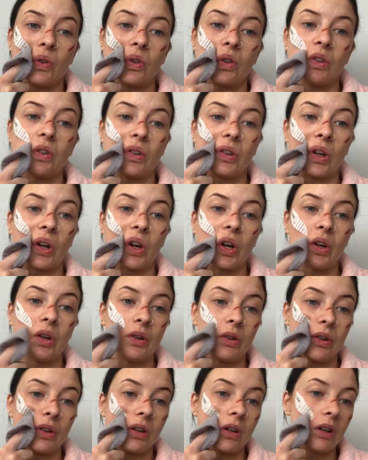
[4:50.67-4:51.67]

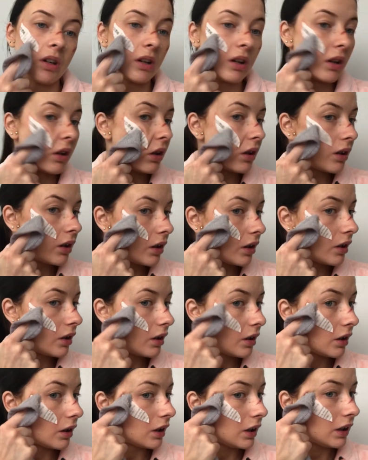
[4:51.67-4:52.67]
So,
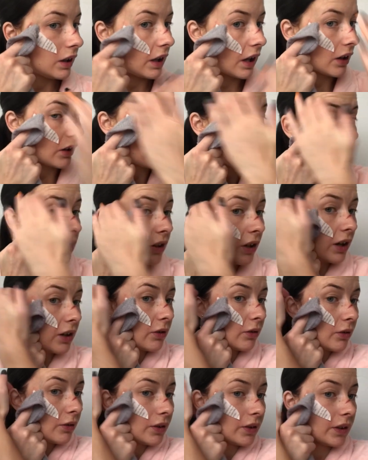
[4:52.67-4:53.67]
yeah, she died
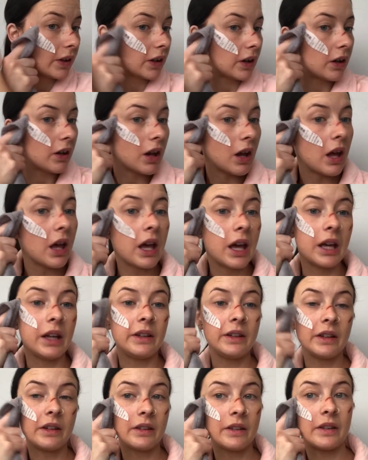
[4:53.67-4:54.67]
all of a sudden.
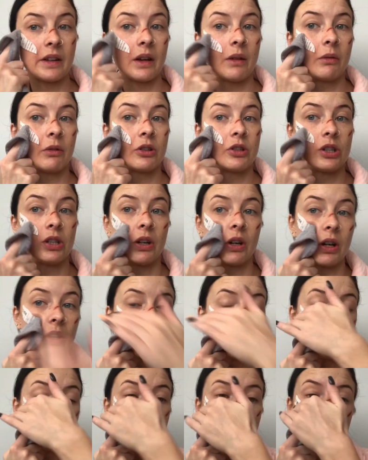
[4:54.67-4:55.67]
It didn't say what she died
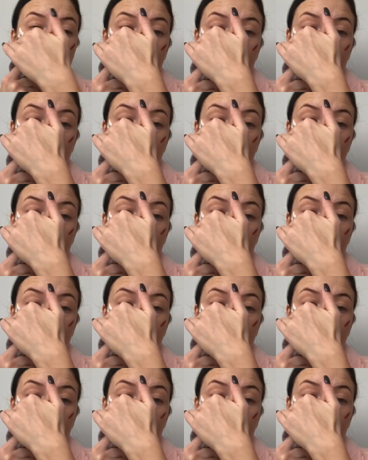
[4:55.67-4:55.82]
of.